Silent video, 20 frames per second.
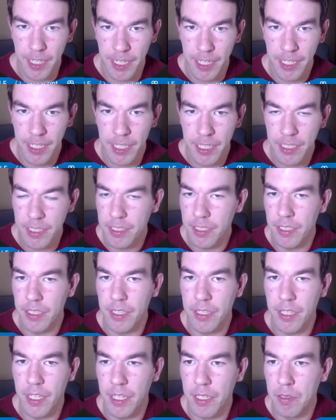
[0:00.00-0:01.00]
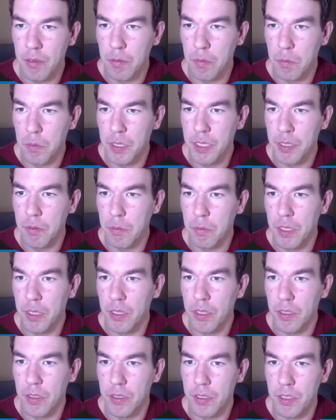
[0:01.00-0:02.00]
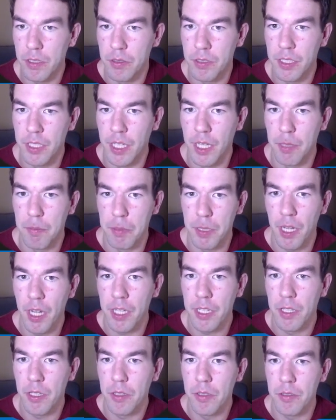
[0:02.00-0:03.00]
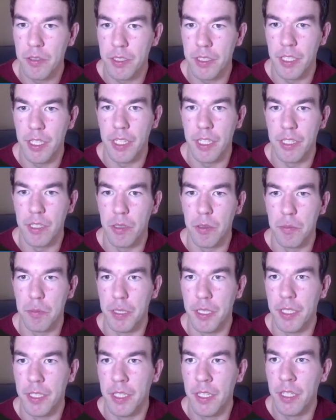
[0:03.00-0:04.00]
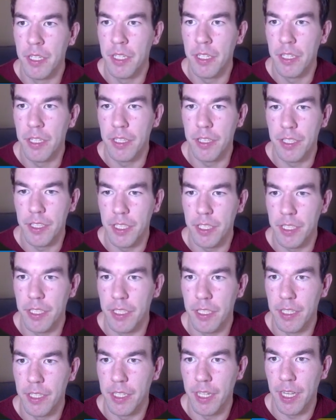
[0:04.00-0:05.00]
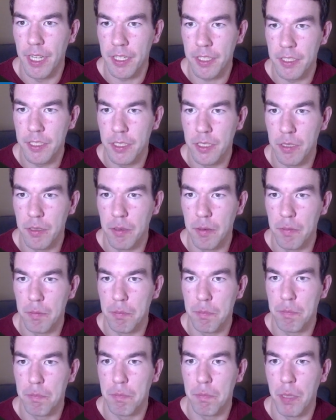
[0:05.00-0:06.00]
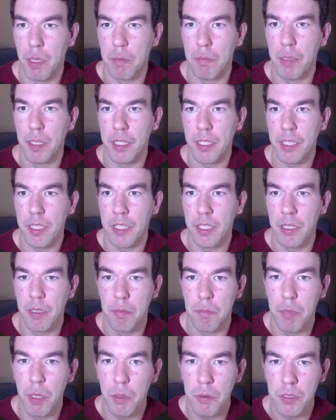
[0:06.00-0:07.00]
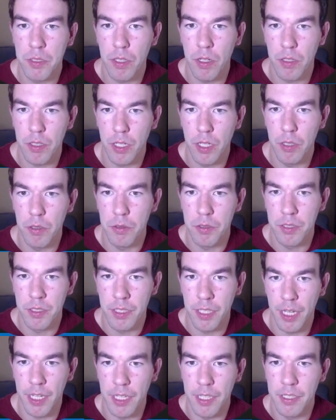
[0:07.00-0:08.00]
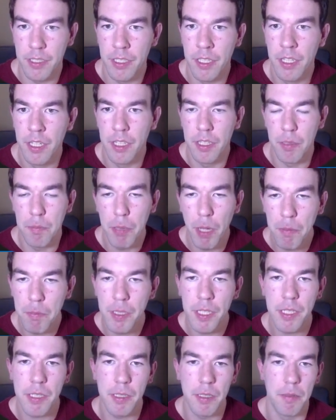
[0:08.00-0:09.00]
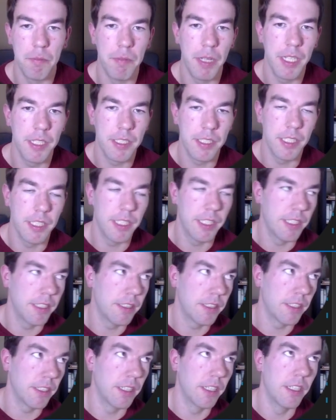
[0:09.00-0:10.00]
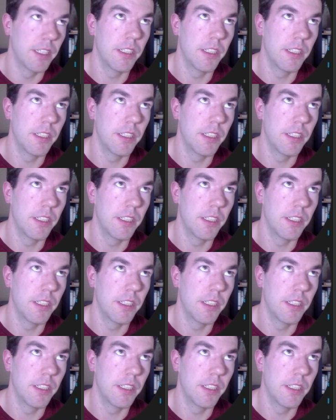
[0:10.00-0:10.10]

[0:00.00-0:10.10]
And then we will use the API host, and it'll be the next public posthog host, and the public makes it